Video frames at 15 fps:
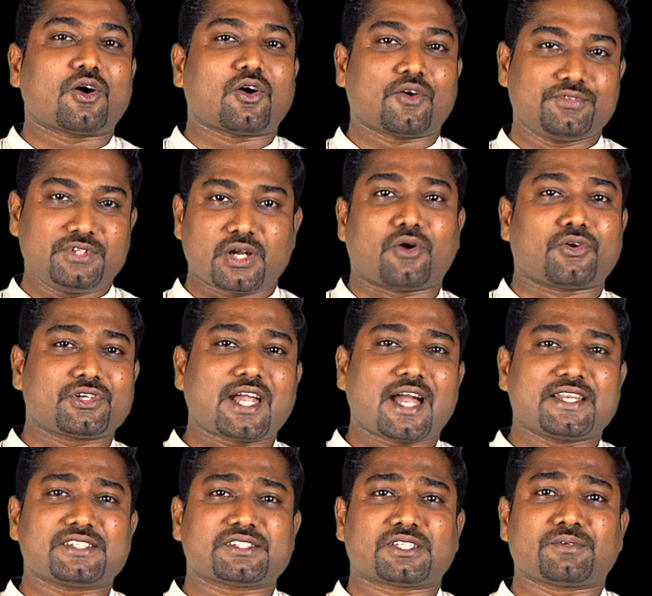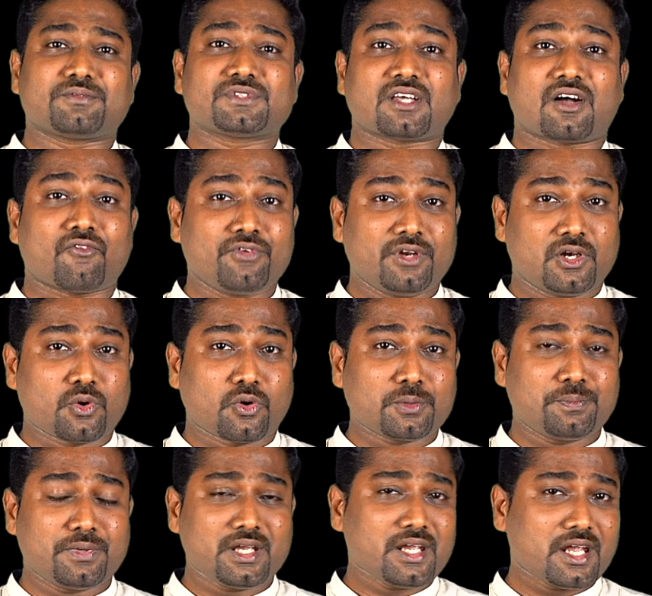of the organisms will
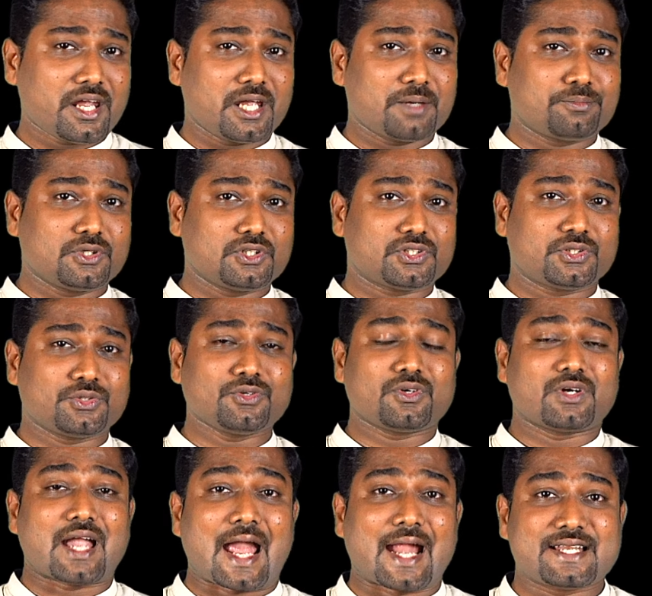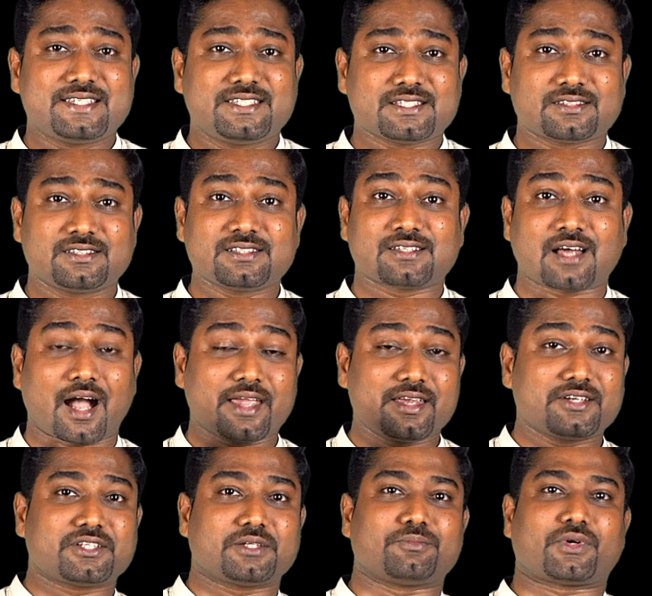not be able to adjust this
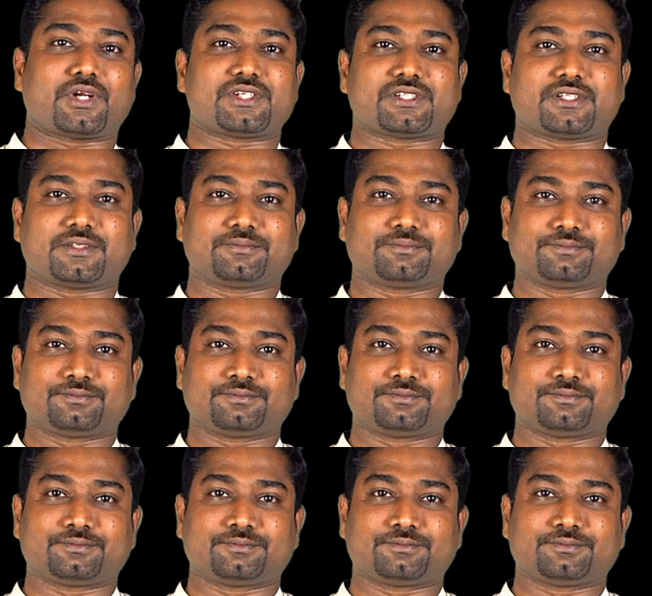higher temperature,